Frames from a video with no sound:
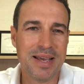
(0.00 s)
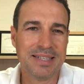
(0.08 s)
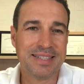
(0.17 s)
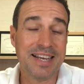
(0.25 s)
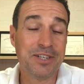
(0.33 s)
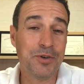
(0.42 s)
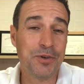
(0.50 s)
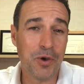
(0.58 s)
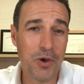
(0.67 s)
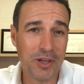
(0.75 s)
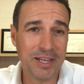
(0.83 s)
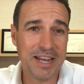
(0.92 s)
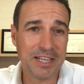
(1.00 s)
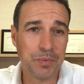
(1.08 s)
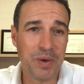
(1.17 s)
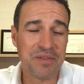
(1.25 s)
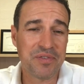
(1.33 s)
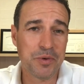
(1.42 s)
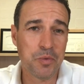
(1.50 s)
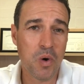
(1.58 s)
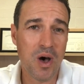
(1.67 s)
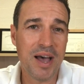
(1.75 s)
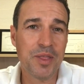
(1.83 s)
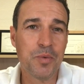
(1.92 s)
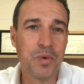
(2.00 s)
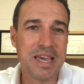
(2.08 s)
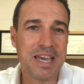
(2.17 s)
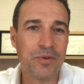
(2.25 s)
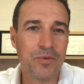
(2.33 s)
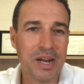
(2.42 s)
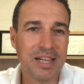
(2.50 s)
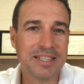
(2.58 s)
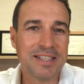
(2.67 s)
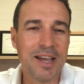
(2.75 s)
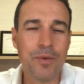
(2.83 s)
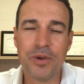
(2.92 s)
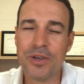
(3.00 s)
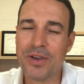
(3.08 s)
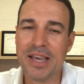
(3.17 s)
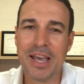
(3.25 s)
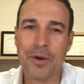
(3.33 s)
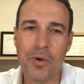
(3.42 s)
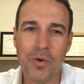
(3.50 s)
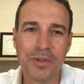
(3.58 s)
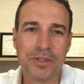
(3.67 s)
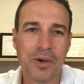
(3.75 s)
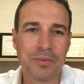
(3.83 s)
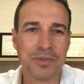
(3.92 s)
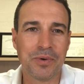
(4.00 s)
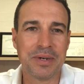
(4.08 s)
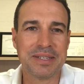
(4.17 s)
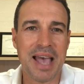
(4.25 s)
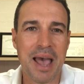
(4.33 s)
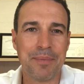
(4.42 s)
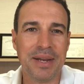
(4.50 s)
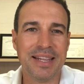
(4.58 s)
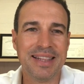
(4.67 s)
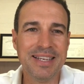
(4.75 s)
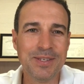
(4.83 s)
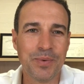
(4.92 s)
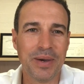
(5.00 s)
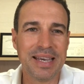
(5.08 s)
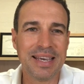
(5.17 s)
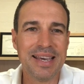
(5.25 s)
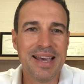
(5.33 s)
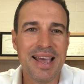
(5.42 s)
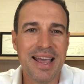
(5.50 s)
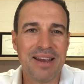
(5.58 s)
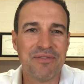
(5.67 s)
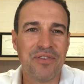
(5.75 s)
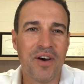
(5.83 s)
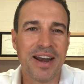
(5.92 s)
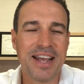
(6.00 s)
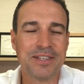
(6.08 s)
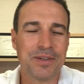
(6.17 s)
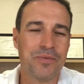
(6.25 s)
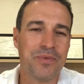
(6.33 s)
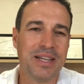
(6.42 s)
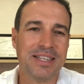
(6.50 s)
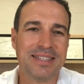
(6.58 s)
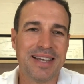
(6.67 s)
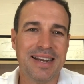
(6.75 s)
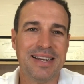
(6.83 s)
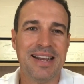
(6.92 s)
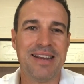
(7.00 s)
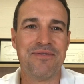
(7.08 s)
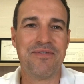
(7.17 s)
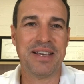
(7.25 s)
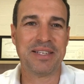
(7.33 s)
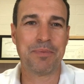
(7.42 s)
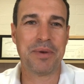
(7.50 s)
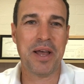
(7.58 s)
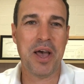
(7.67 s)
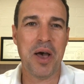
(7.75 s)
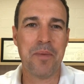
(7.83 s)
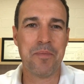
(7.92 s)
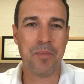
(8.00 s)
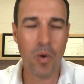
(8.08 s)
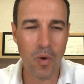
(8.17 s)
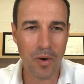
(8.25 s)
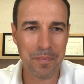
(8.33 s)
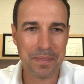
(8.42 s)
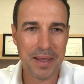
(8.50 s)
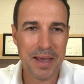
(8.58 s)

Stay tuned early next week for The Wire, the week in real estate, where you can get all the top stories happening this week in finance, real estate, investment, and more.